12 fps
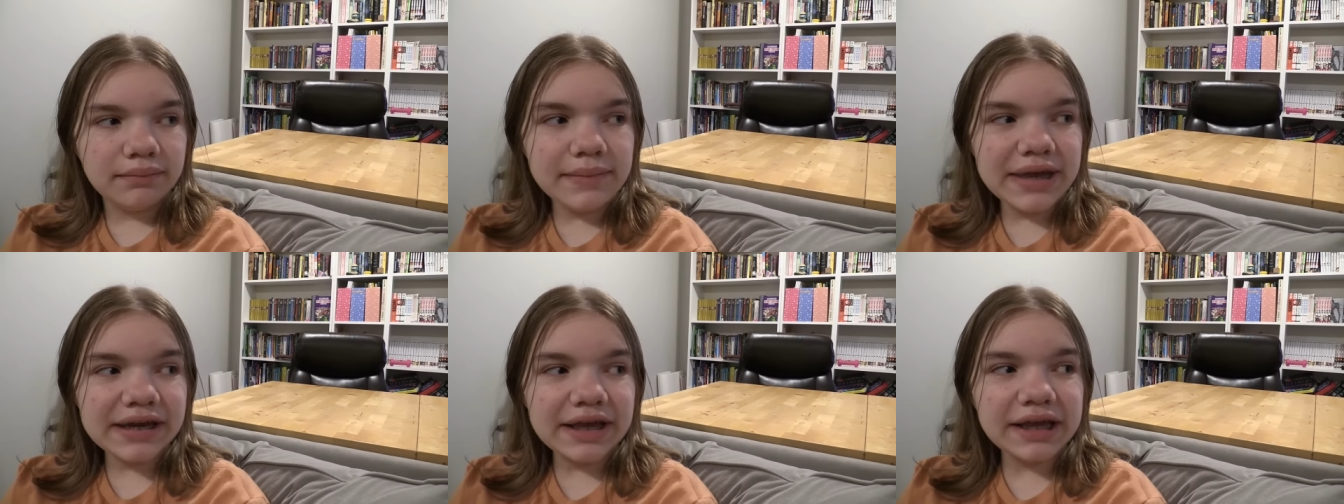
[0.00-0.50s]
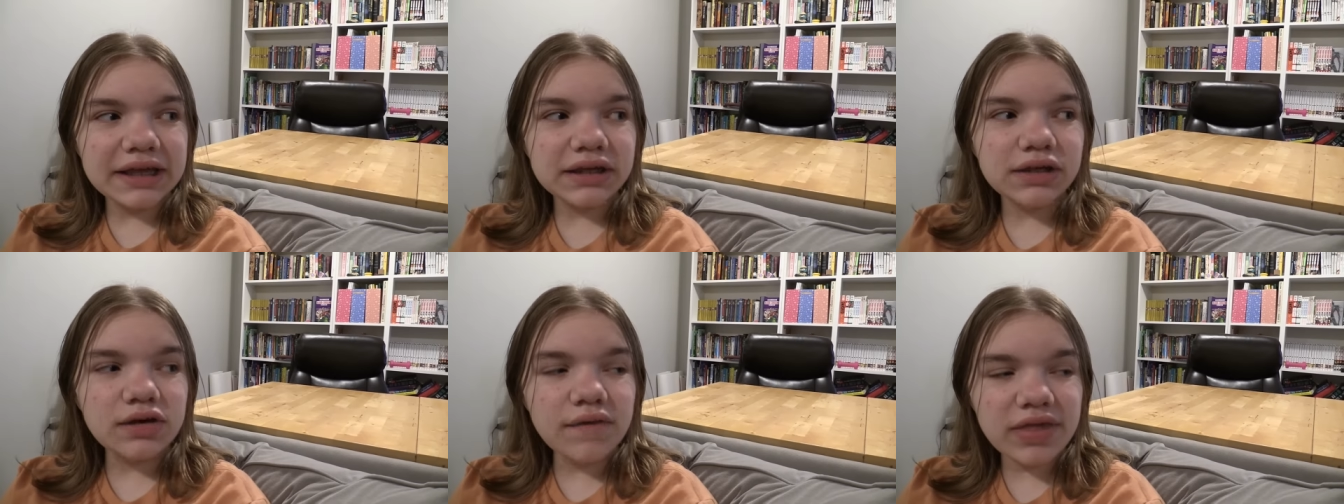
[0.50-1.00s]
Meaning,
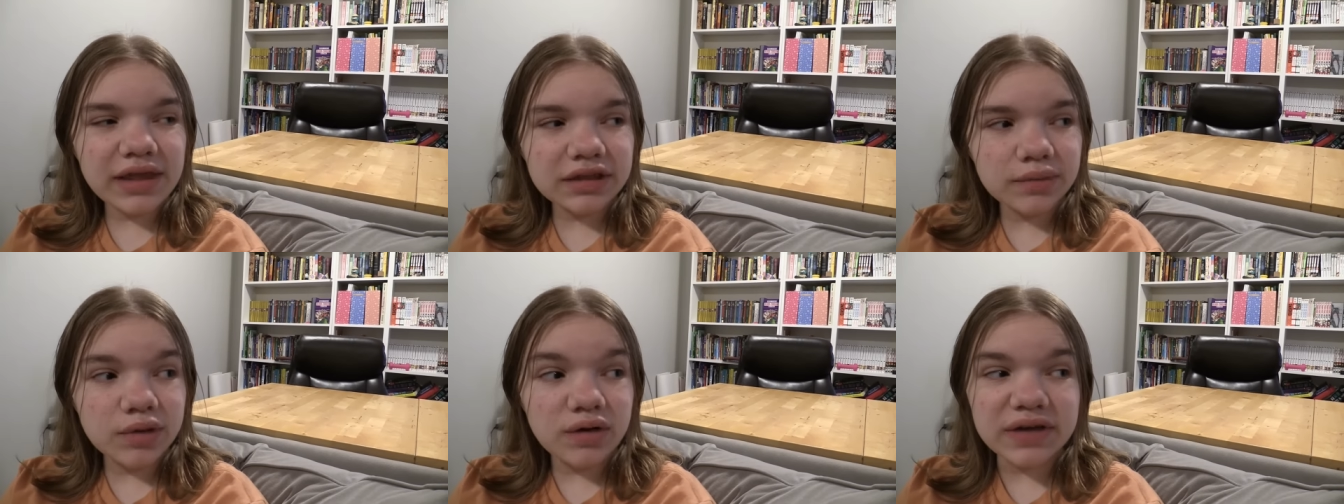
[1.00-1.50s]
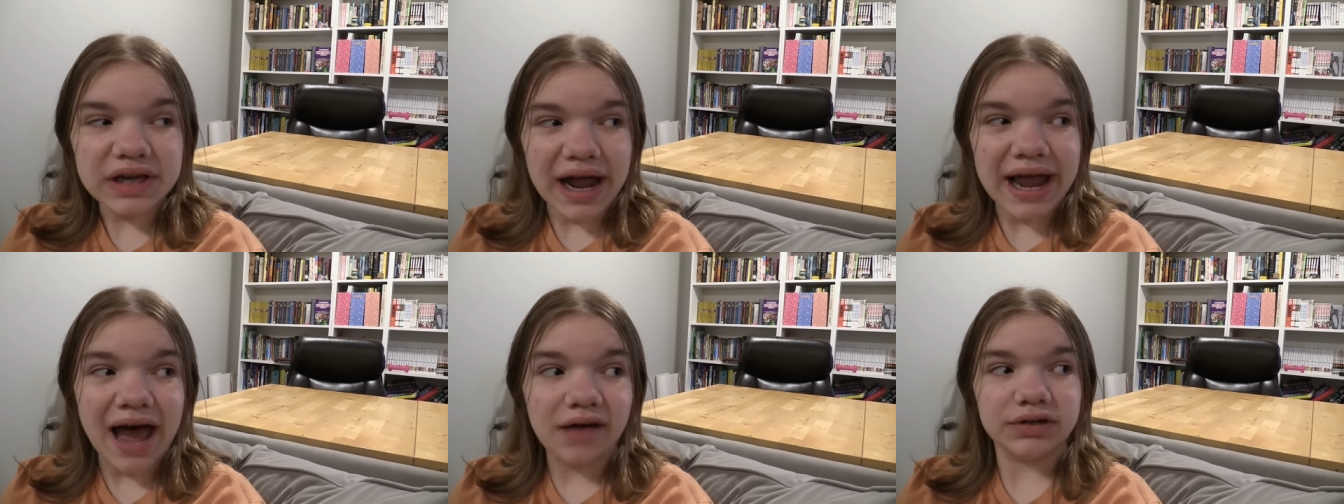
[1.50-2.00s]
you've seen the movie and I
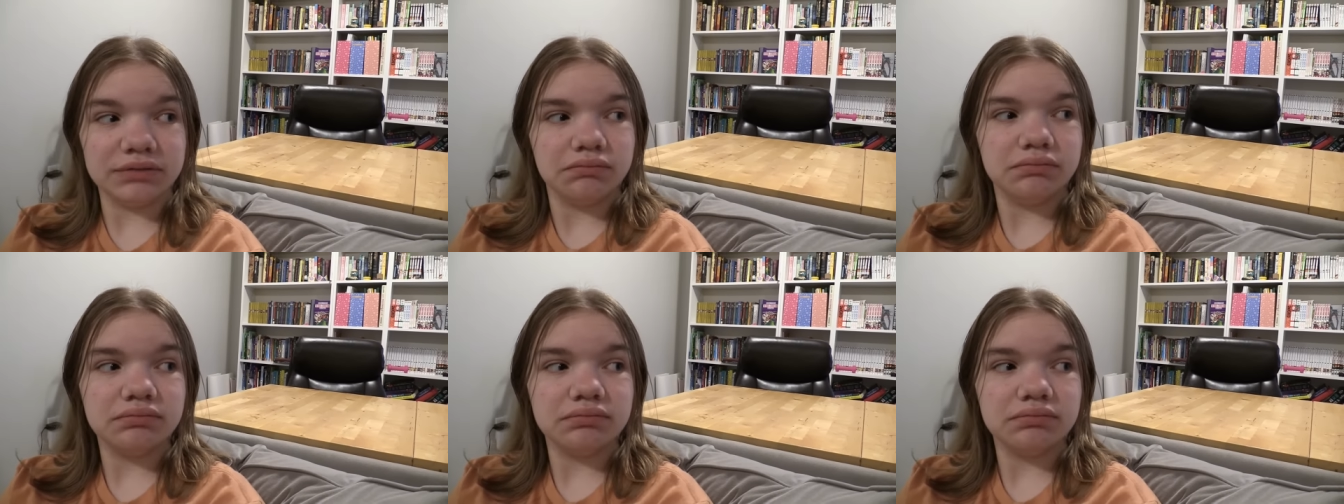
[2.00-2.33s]
haven't.